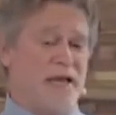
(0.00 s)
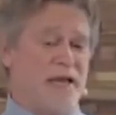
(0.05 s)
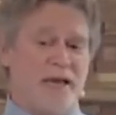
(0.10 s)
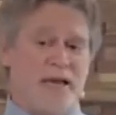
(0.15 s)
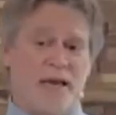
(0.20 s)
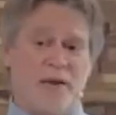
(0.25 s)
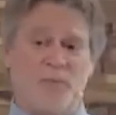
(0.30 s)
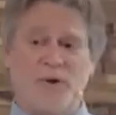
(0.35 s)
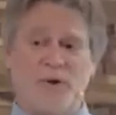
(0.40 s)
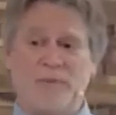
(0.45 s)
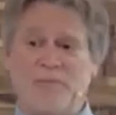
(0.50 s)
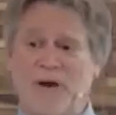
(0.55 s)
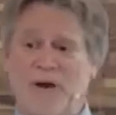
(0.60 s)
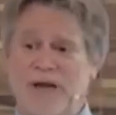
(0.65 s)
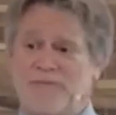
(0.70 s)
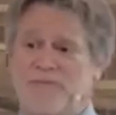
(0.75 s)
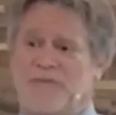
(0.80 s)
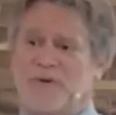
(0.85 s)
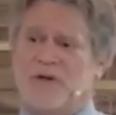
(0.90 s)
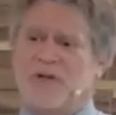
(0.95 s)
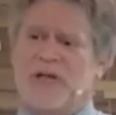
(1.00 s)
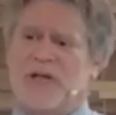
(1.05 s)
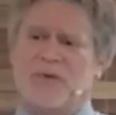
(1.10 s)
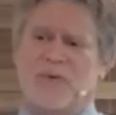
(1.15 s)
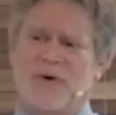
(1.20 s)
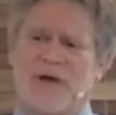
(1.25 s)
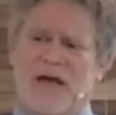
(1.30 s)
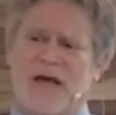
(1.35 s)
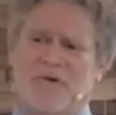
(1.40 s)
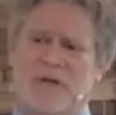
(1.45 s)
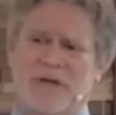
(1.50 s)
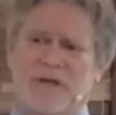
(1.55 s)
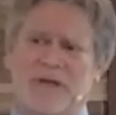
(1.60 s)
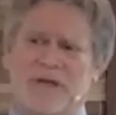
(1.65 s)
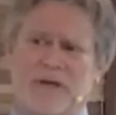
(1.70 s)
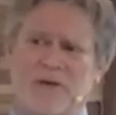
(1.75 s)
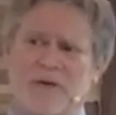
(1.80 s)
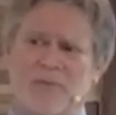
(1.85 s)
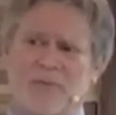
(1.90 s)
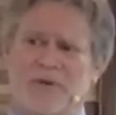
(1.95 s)
And then we might feel like we have a
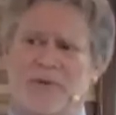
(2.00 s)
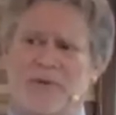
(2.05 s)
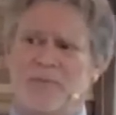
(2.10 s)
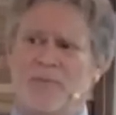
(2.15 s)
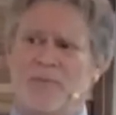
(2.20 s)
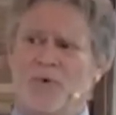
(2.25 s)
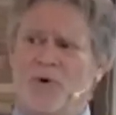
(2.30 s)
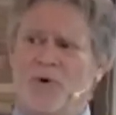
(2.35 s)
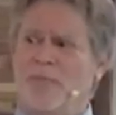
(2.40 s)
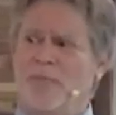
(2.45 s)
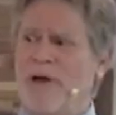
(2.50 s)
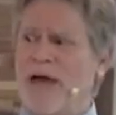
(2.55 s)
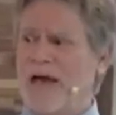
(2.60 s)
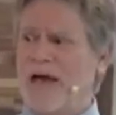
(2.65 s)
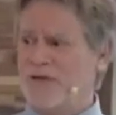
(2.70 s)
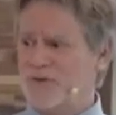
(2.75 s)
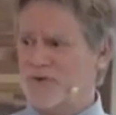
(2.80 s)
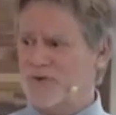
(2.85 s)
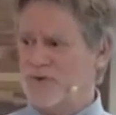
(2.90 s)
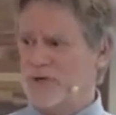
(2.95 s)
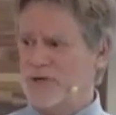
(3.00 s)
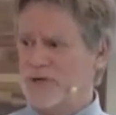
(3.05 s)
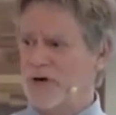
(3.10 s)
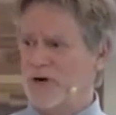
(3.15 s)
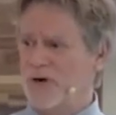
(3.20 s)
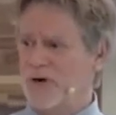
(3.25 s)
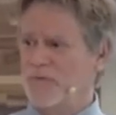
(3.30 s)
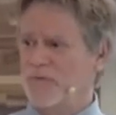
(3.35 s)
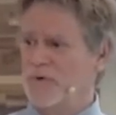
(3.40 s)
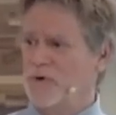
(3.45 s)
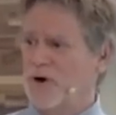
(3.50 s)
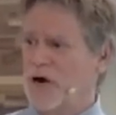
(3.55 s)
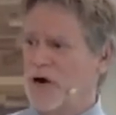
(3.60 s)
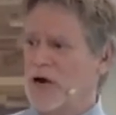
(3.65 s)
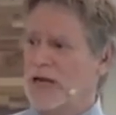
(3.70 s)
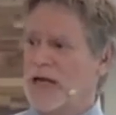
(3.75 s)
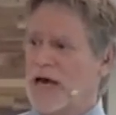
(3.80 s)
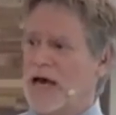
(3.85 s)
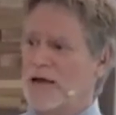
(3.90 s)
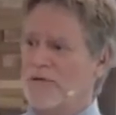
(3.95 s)
little bit more mastery over our
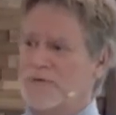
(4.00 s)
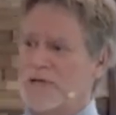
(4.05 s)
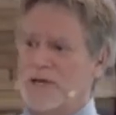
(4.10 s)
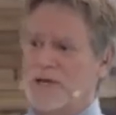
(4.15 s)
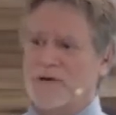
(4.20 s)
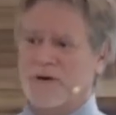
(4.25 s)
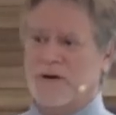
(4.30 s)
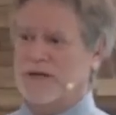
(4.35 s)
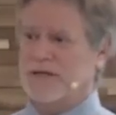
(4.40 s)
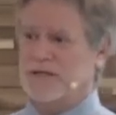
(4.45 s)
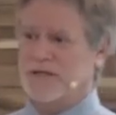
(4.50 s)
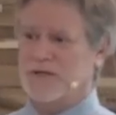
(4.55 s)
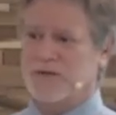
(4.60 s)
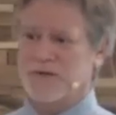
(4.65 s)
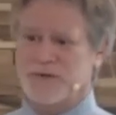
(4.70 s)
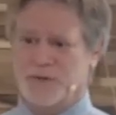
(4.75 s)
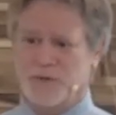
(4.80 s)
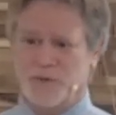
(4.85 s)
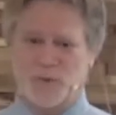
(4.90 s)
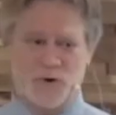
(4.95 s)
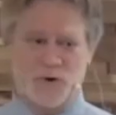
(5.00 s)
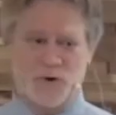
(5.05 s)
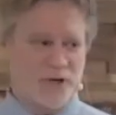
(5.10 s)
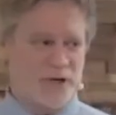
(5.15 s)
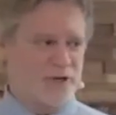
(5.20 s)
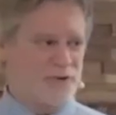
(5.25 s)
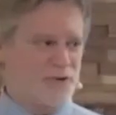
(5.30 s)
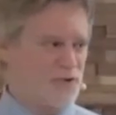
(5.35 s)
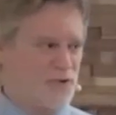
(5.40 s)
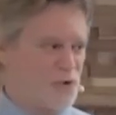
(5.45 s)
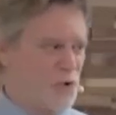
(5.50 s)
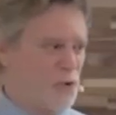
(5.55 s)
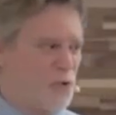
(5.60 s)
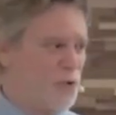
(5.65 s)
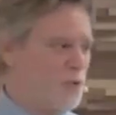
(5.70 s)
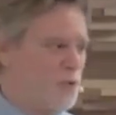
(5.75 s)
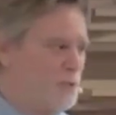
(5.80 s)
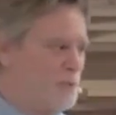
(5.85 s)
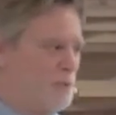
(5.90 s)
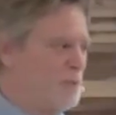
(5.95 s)
lives. I don't like to use the word
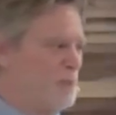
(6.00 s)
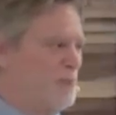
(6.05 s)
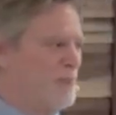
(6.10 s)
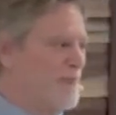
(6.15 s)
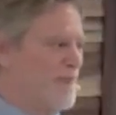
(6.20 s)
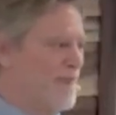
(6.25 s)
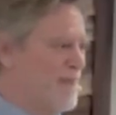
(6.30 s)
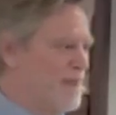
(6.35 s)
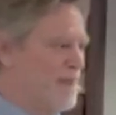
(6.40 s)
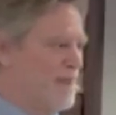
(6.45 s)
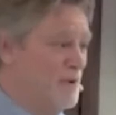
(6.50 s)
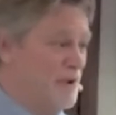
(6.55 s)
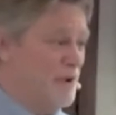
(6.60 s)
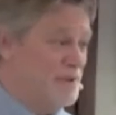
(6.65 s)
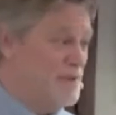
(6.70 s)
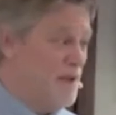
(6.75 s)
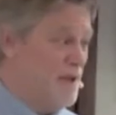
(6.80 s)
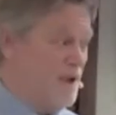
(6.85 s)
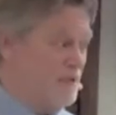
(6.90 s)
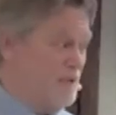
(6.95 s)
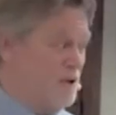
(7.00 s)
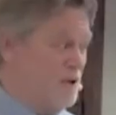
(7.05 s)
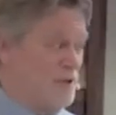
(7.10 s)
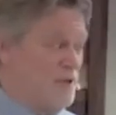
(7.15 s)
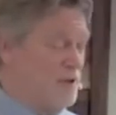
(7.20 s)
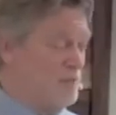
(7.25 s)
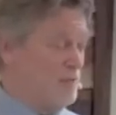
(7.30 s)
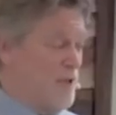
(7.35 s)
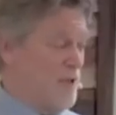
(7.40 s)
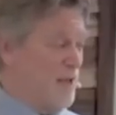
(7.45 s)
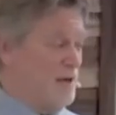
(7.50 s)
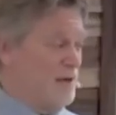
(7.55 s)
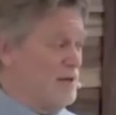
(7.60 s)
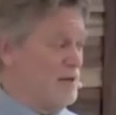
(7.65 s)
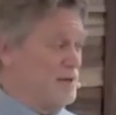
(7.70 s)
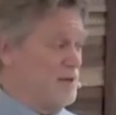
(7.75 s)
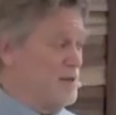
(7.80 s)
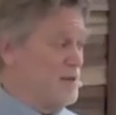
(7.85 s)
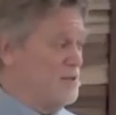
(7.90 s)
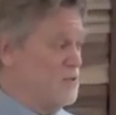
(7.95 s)
control because I really am not
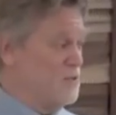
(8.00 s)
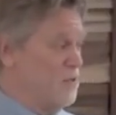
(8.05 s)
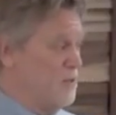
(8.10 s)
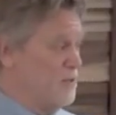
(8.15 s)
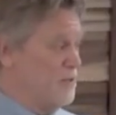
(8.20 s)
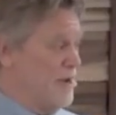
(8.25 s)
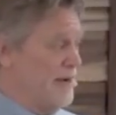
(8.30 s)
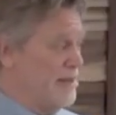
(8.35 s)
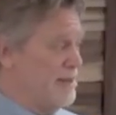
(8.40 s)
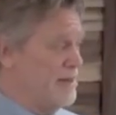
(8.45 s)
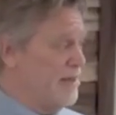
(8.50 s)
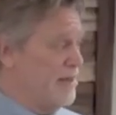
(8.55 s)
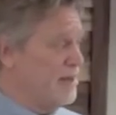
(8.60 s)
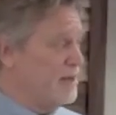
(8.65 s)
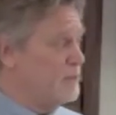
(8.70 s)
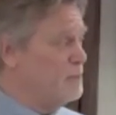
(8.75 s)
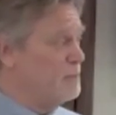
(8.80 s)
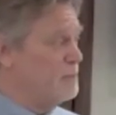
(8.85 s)
in control of anything.